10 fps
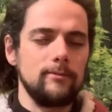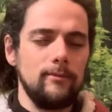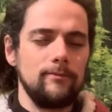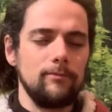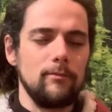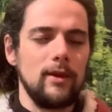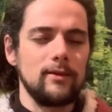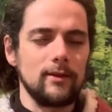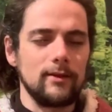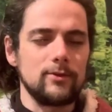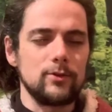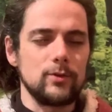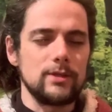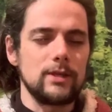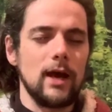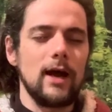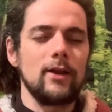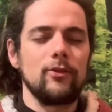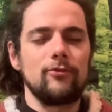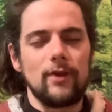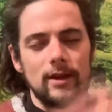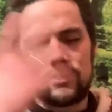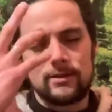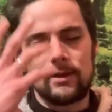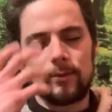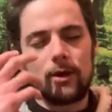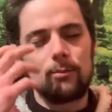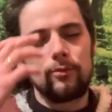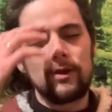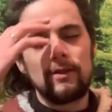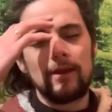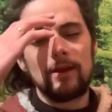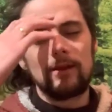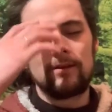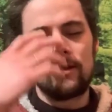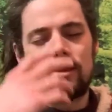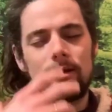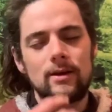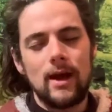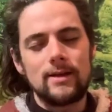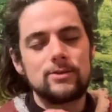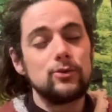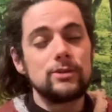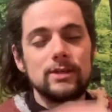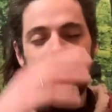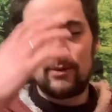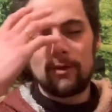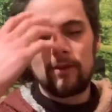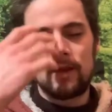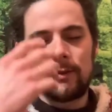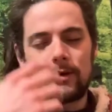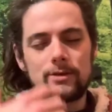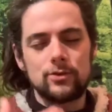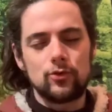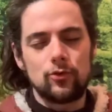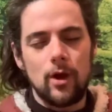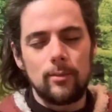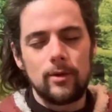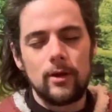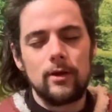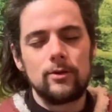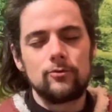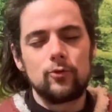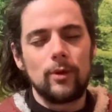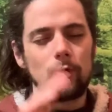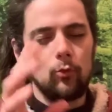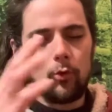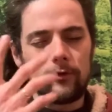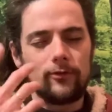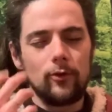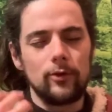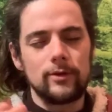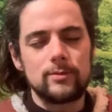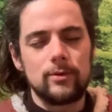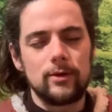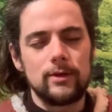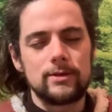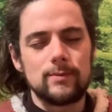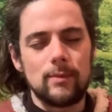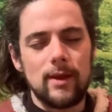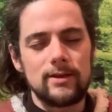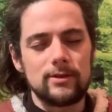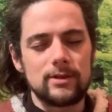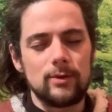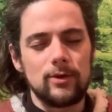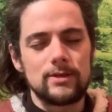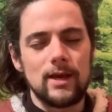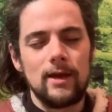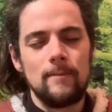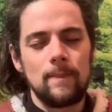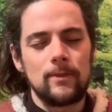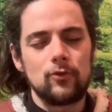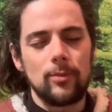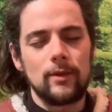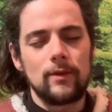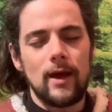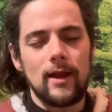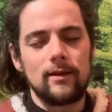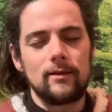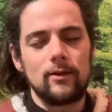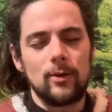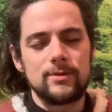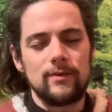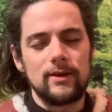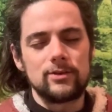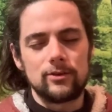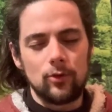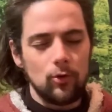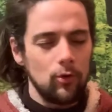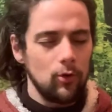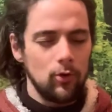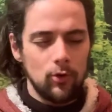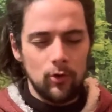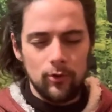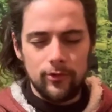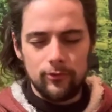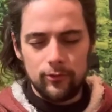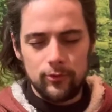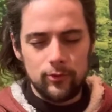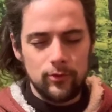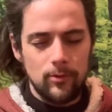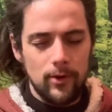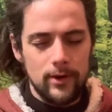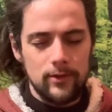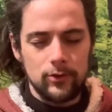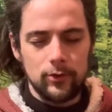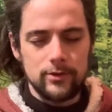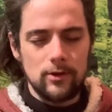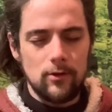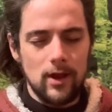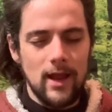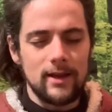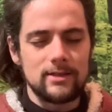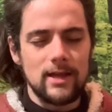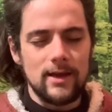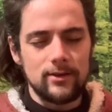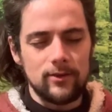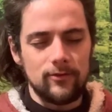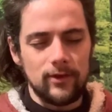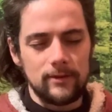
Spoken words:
mentally. So as we start at the face, I'm going to breathe in, and as soon as I start breathing in, I'm going to just do my little waterfall experience, my pencil experience, dropping that observation all through the body, the torso, the legs, down to the feet.